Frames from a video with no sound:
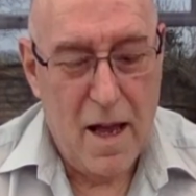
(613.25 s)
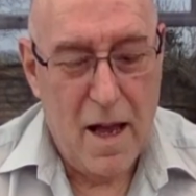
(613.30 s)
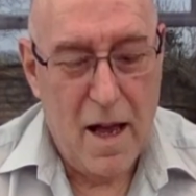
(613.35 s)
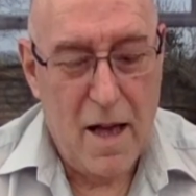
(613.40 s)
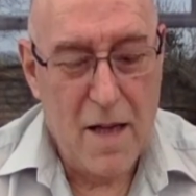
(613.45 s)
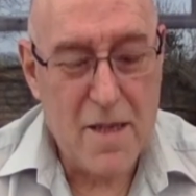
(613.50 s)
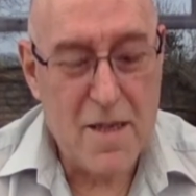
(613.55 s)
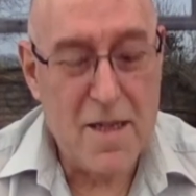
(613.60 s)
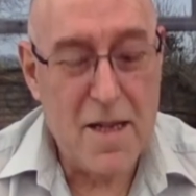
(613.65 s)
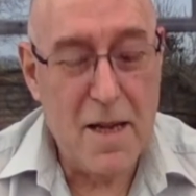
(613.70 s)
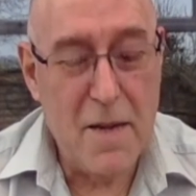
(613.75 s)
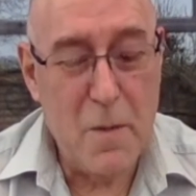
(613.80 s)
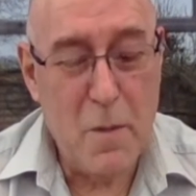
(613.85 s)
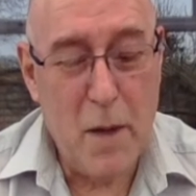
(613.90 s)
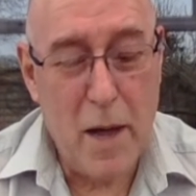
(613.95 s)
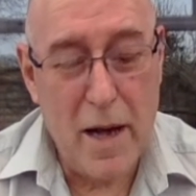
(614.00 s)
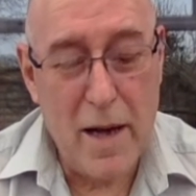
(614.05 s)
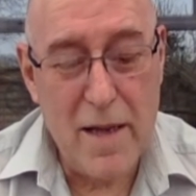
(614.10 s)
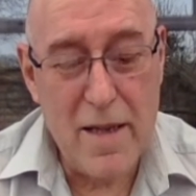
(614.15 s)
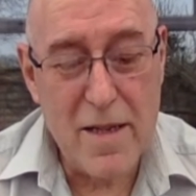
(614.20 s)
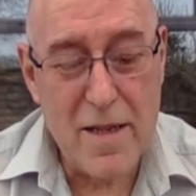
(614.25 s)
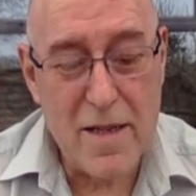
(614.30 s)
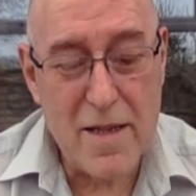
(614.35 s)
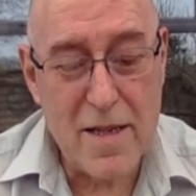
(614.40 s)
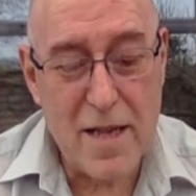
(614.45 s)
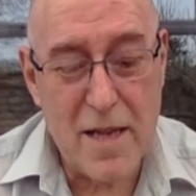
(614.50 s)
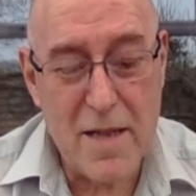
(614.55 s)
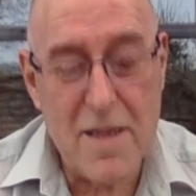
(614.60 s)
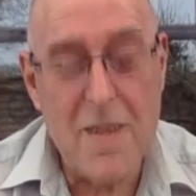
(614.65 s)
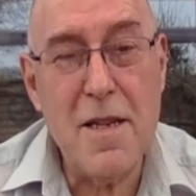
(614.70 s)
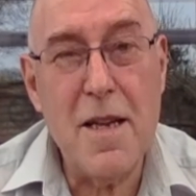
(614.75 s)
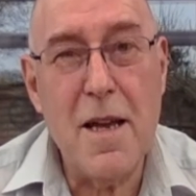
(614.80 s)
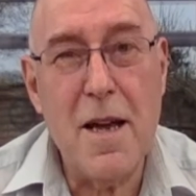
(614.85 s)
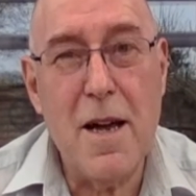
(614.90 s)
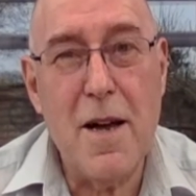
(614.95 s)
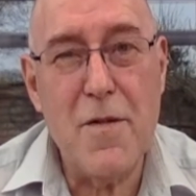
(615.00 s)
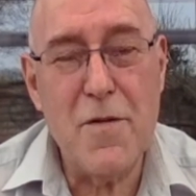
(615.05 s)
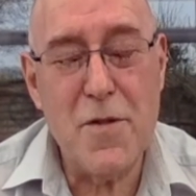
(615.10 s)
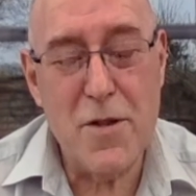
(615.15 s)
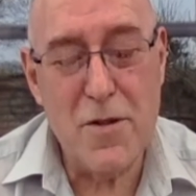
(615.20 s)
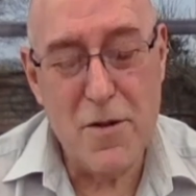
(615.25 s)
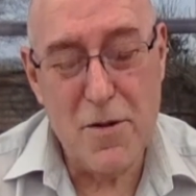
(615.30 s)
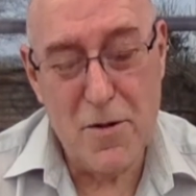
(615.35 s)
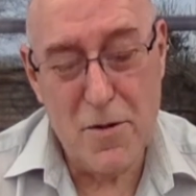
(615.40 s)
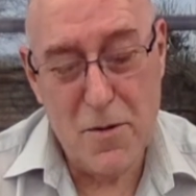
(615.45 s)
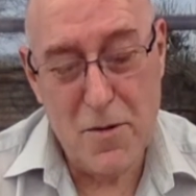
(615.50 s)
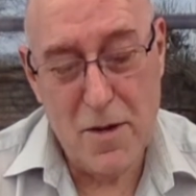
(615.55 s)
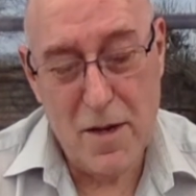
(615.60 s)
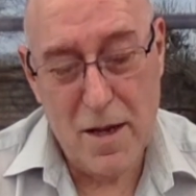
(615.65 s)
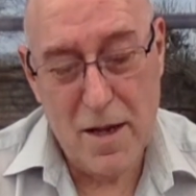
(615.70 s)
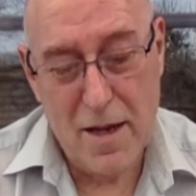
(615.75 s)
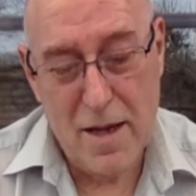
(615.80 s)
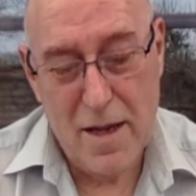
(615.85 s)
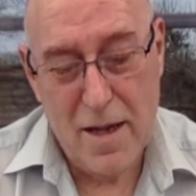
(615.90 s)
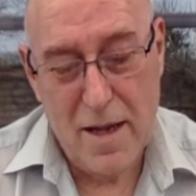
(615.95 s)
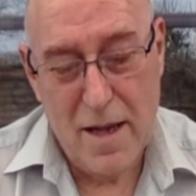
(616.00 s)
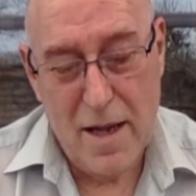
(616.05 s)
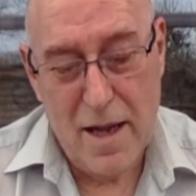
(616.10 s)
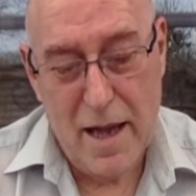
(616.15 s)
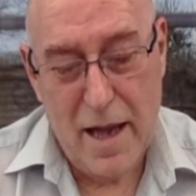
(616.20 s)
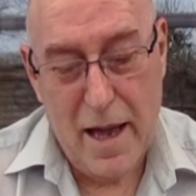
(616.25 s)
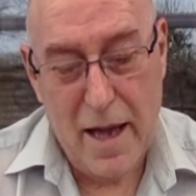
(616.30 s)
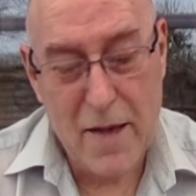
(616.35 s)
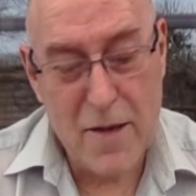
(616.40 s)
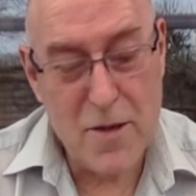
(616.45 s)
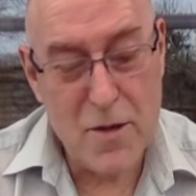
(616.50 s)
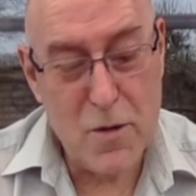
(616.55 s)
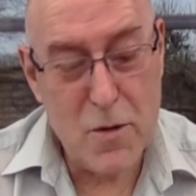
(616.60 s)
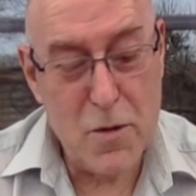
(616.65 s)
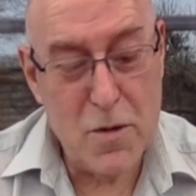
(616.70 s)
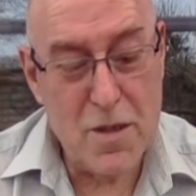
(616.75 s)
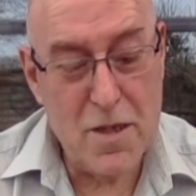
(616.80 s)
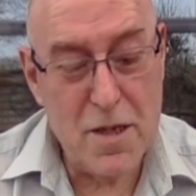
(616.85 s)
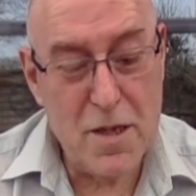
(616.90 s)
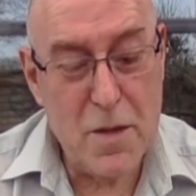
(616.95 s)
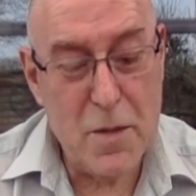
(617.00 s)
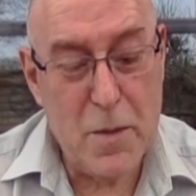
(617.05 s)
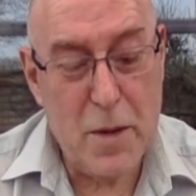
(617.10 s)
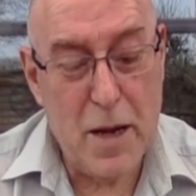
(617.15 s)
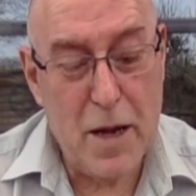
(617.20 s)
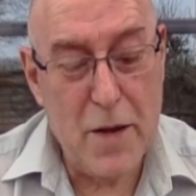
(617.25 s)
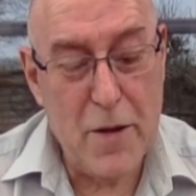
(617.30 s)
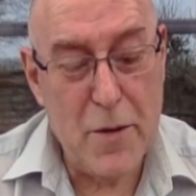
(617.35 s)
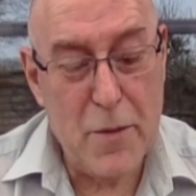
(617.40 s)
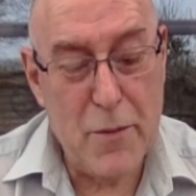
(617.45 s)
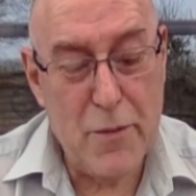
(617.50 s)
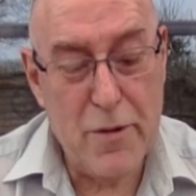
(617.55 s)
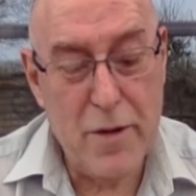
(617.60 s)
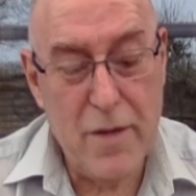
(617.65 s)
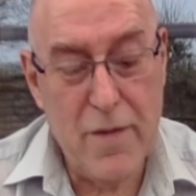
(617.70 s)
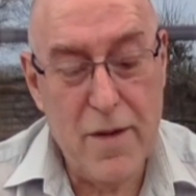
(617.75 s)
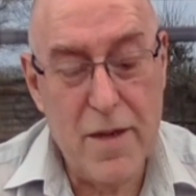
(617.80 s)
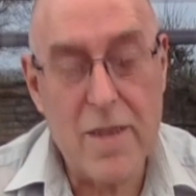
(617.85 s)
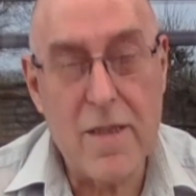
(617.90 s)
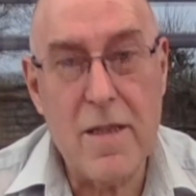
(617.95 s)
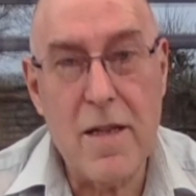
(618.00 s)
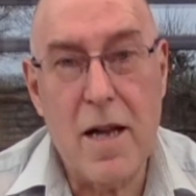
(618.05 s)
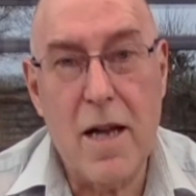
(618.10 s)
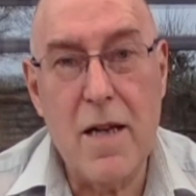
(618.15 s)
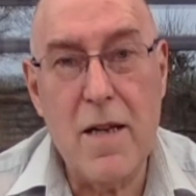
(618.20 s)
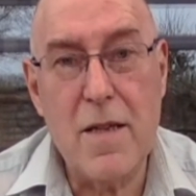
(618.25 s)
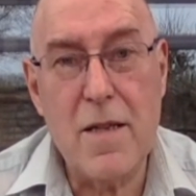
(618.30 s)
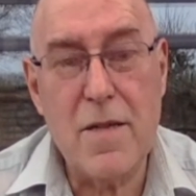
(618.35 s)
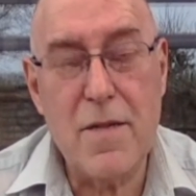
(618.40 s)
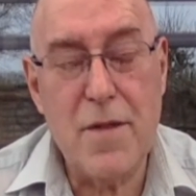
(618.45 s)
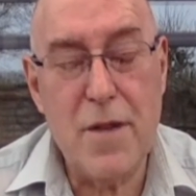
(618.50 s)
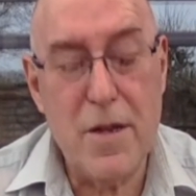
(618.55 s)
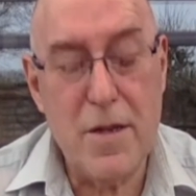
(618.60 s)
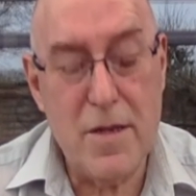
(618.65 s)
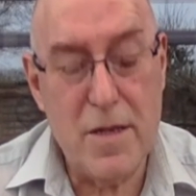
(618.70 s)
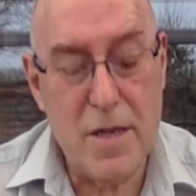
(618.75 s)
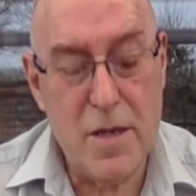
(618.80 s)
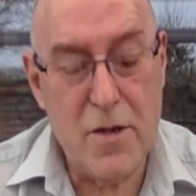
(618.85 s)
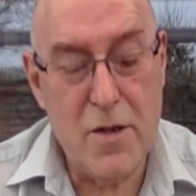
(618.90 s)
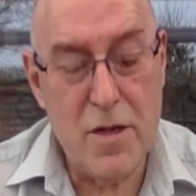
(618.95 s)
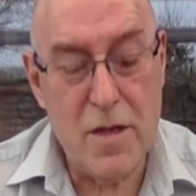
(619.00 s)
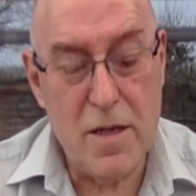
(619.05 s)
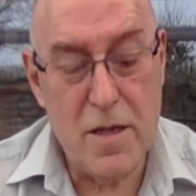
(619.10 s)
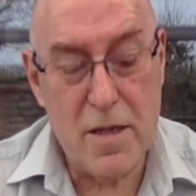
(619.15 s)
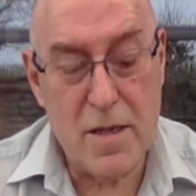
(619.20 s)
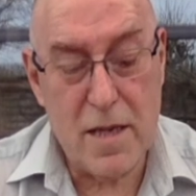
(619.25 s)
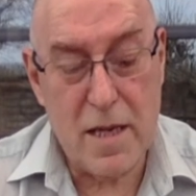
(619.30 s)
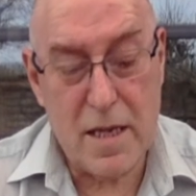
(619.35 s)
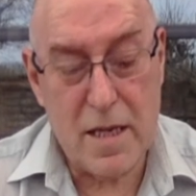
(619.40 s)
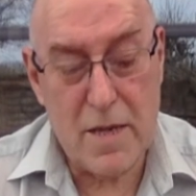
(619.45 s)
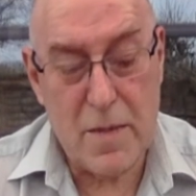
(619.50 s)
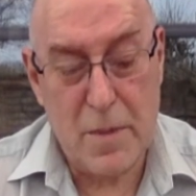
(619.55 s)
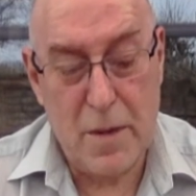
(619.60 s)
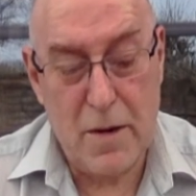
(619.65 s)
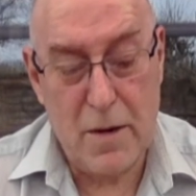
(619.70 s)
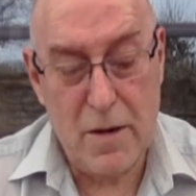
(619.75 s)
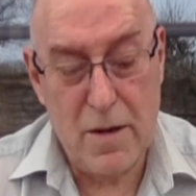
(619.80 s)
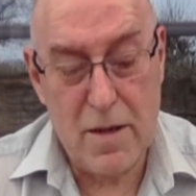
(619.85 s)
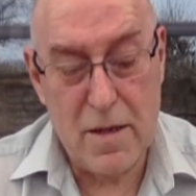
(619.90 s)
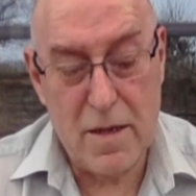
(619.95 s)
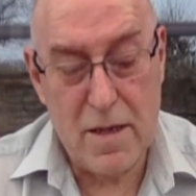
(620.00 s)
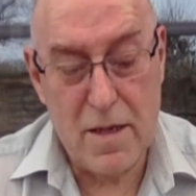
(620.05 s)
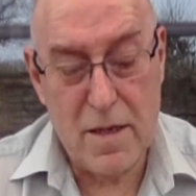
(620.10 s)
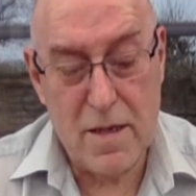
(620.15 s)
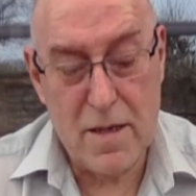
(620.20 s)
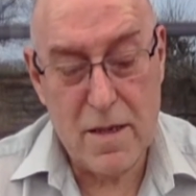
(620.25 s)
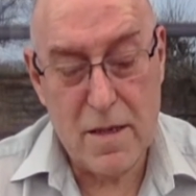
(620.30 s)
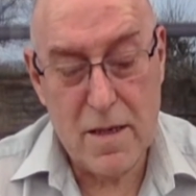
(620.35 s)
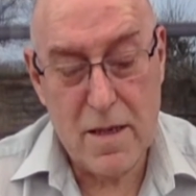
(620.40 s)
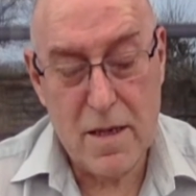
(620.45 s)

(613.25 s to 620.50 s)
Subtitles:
I sleep well into Saturday afternoon, exhausted by the previous night's vertiginous experiences.